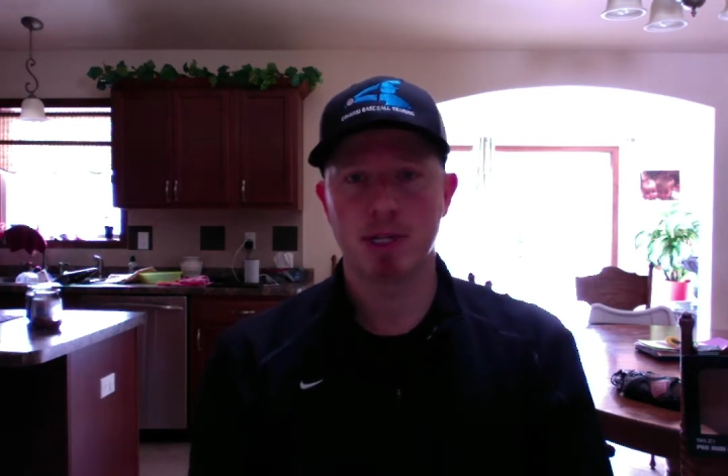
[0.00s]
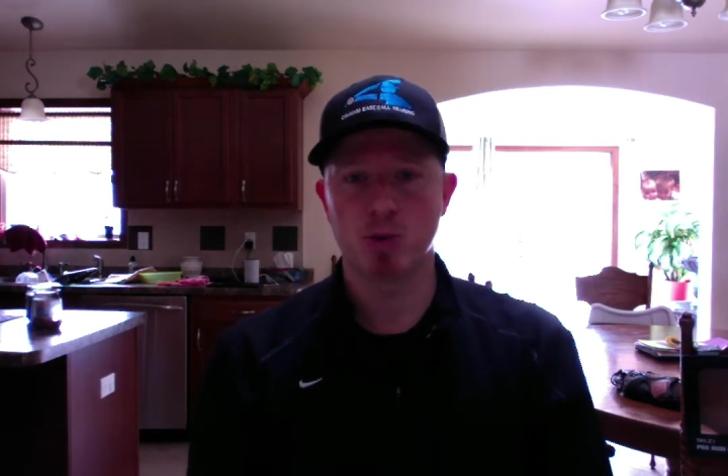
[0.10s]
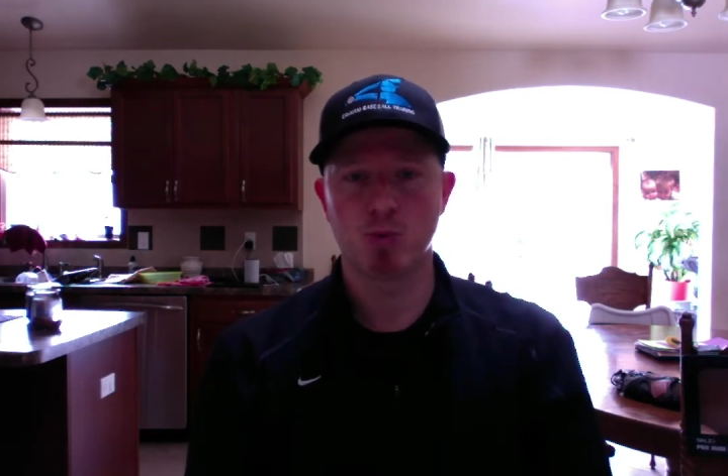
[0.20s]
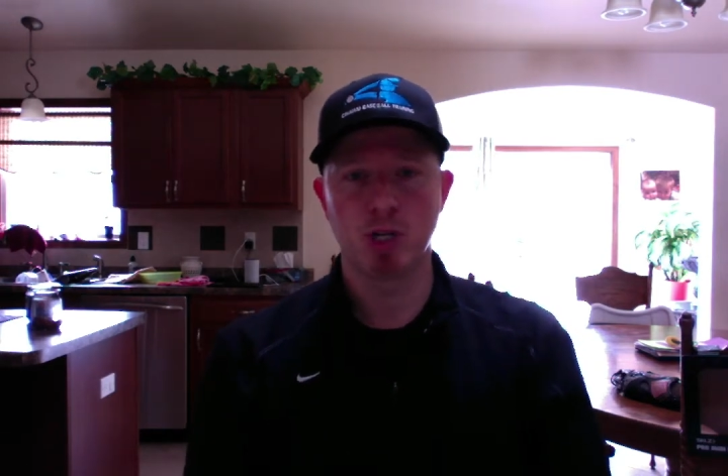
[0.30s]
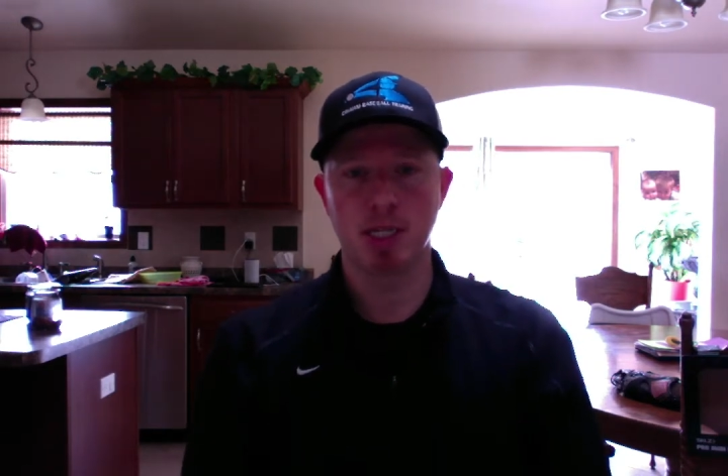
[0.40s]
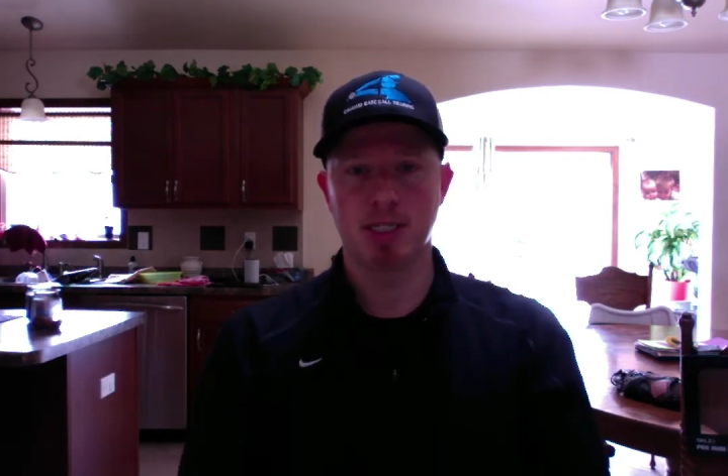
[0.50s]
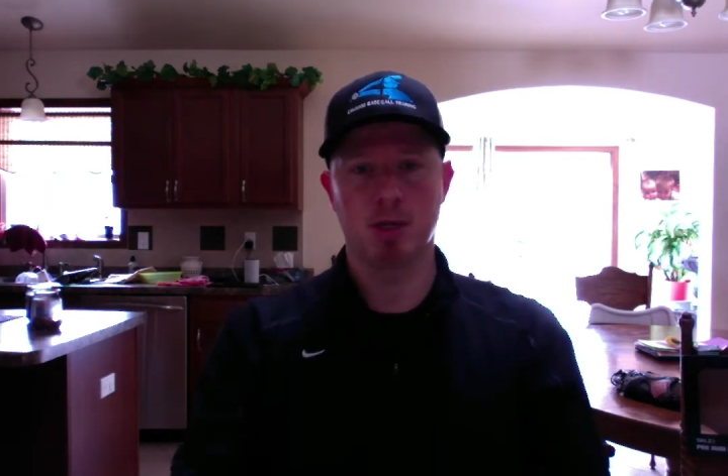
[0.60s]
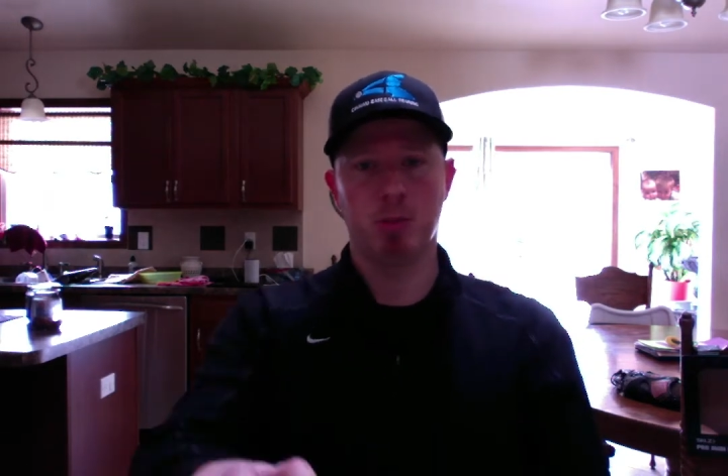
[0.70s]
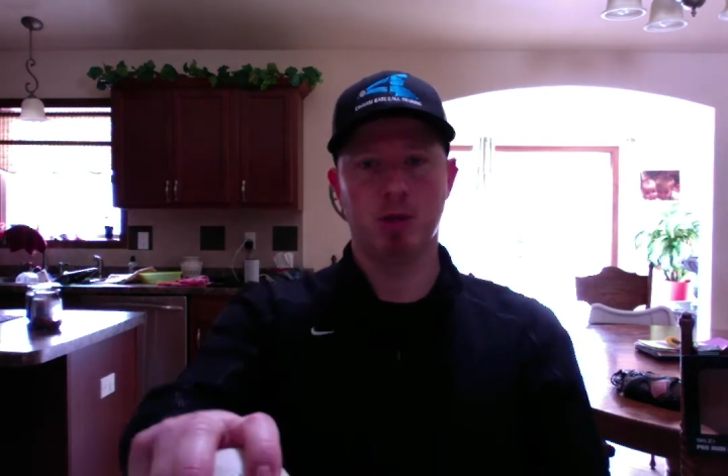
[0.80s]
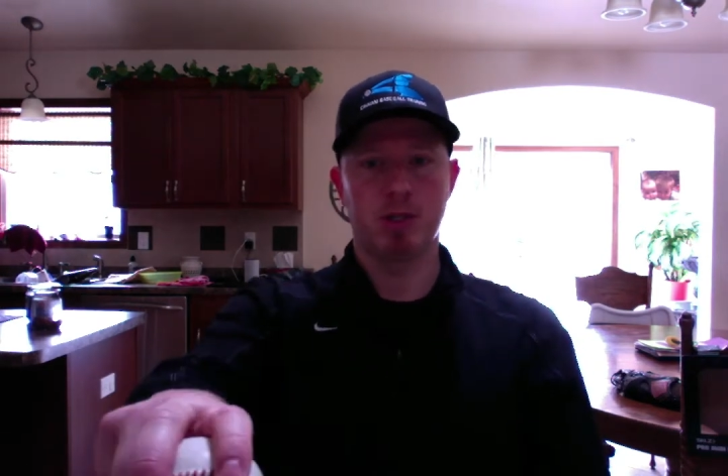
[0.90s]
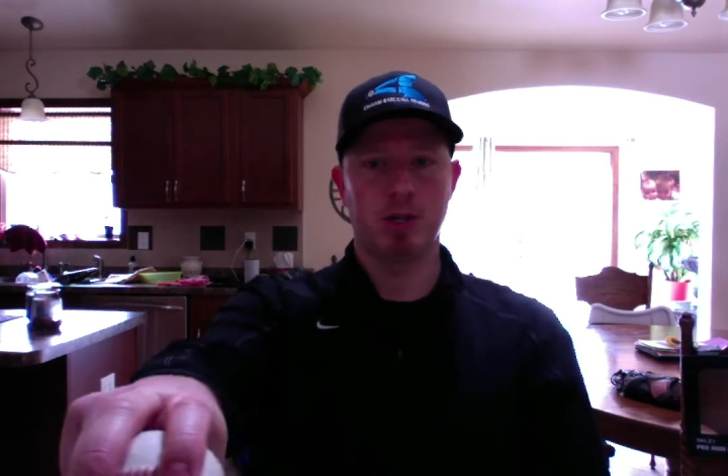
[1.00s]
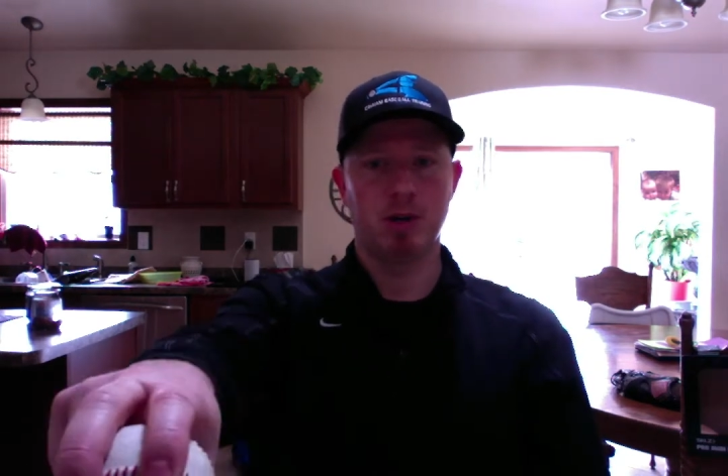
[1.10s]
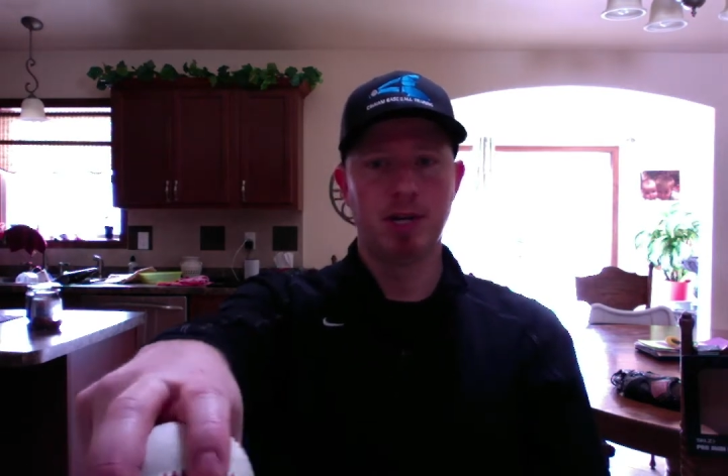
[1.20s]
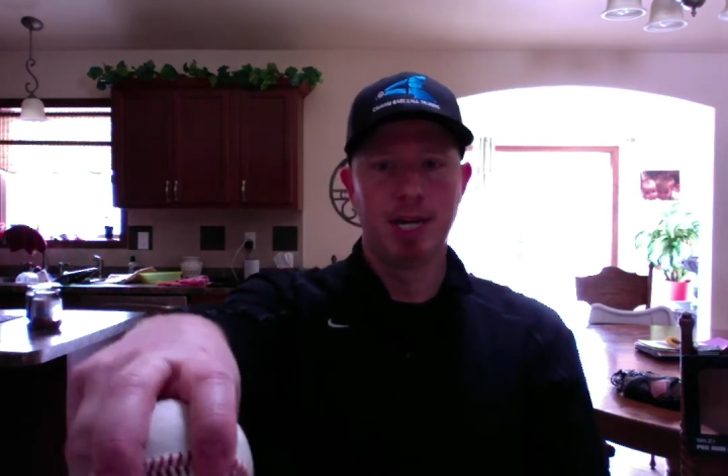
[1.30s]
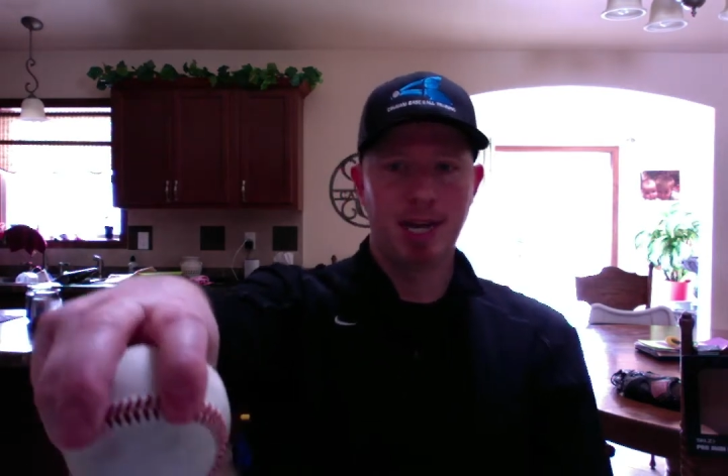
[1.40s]
It's really simple.
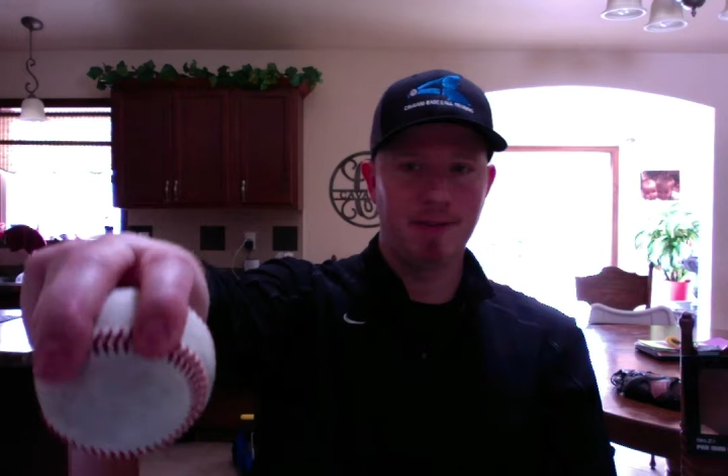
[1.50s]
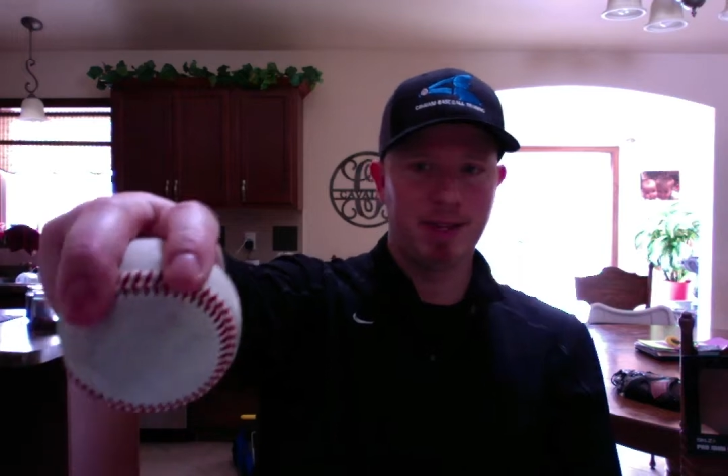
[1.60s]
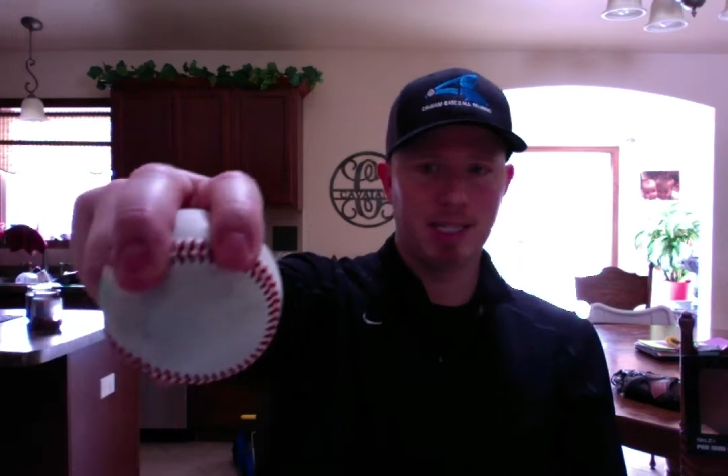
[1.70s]
So if